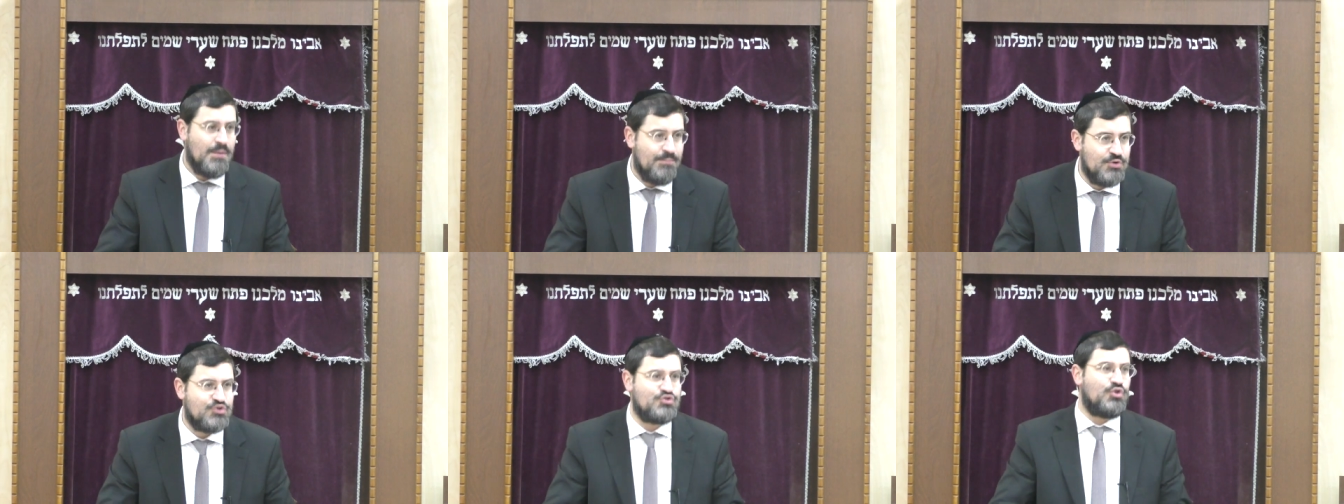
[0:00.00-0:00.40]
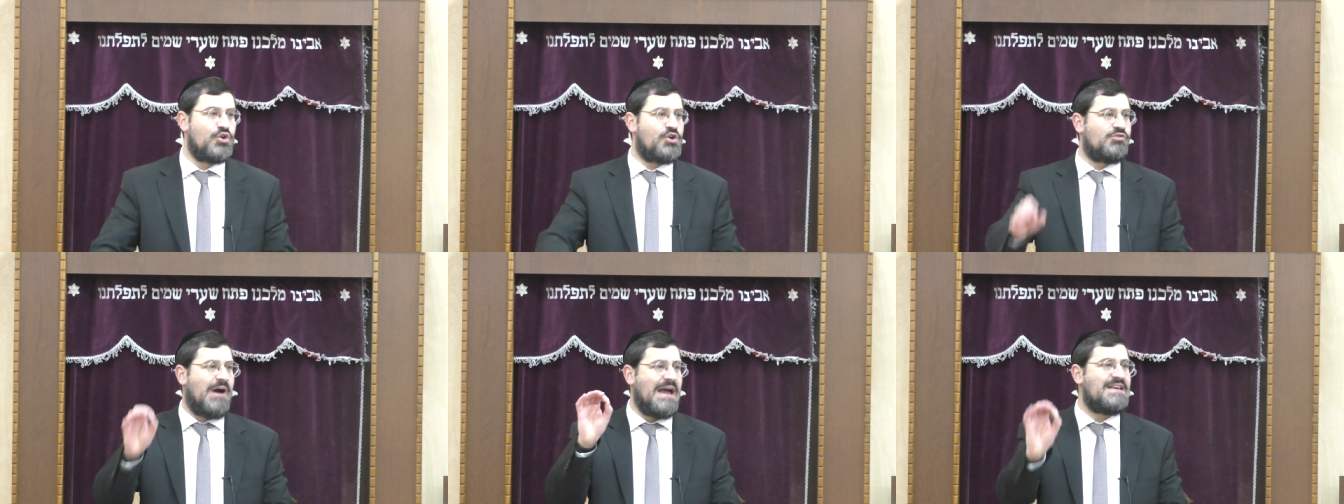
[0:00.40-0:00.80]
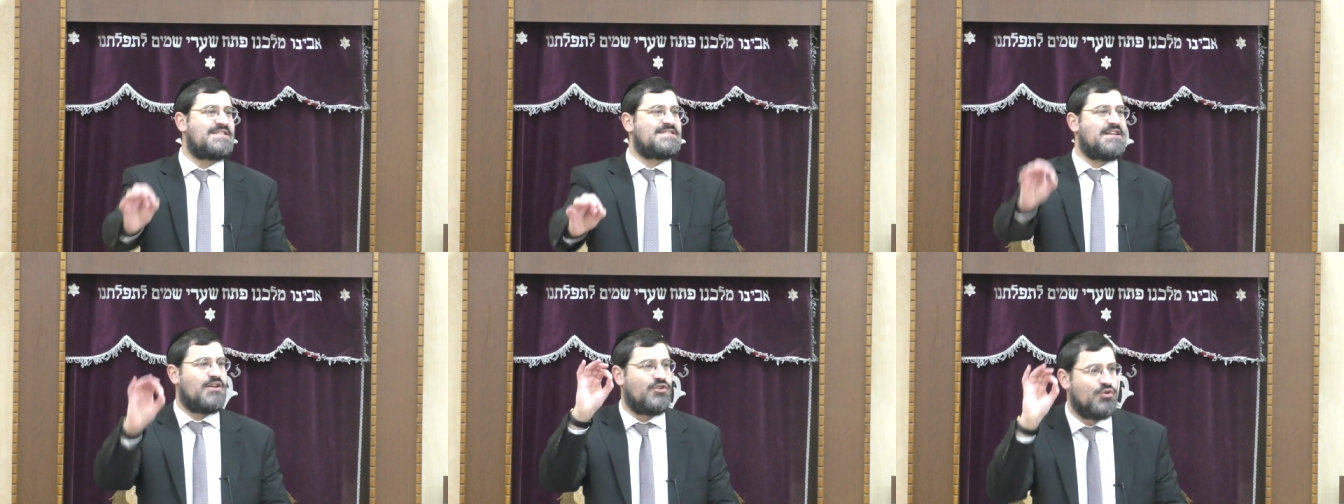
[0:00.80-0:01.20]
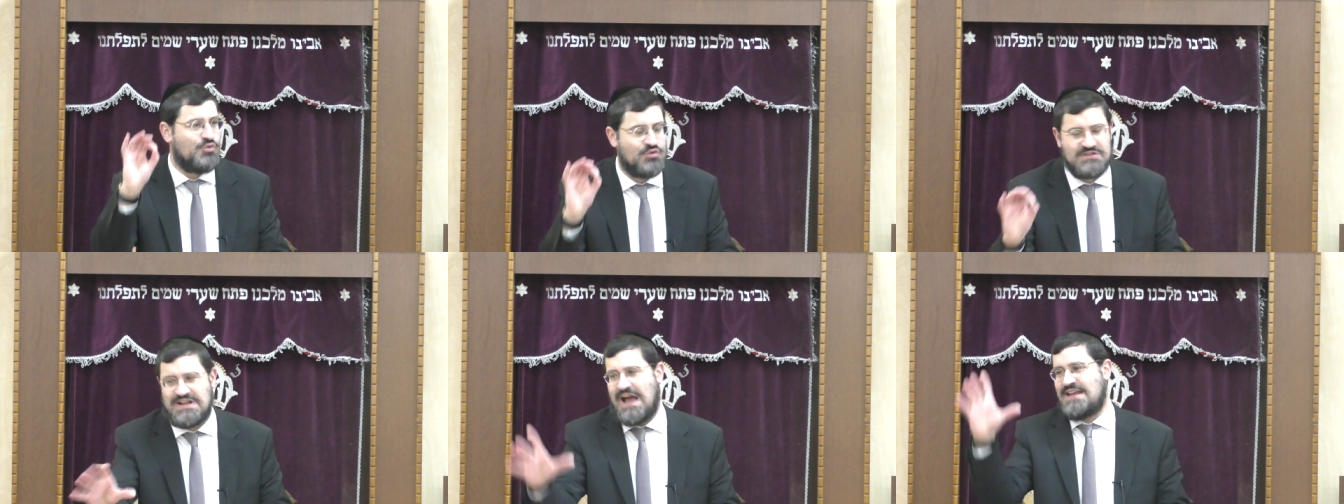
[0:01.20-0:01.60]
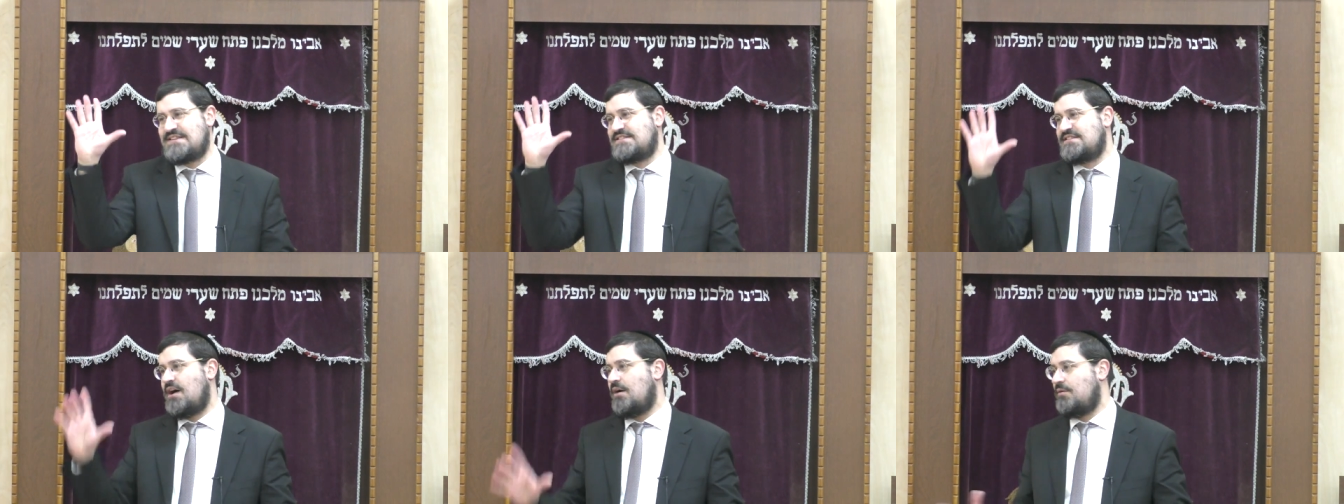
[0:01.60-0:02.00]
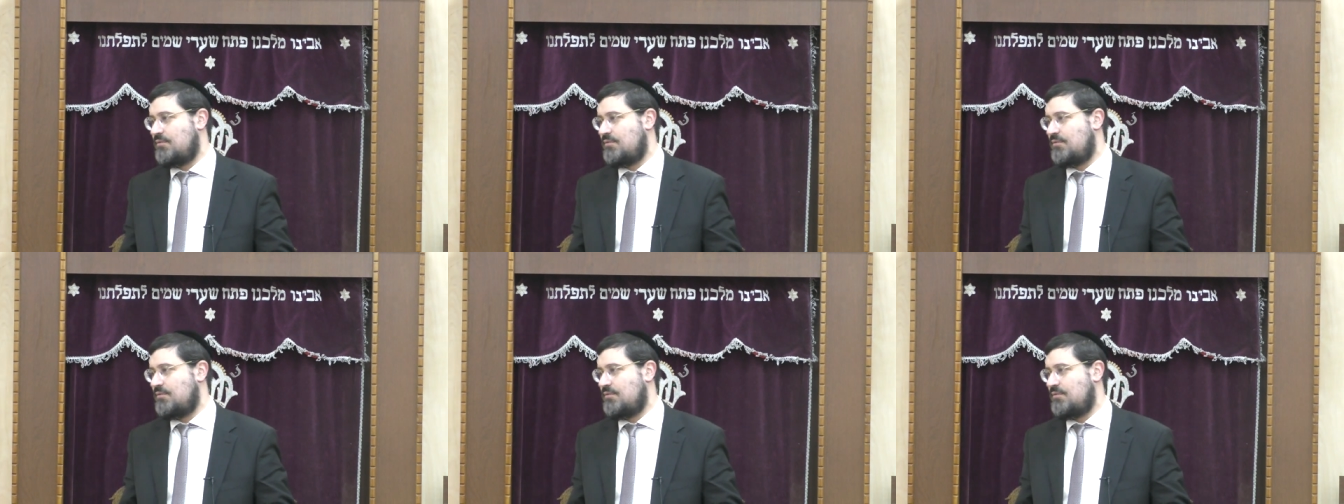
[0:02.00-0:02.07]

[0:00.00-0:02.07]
Musuchreisa Dunu Zaisa.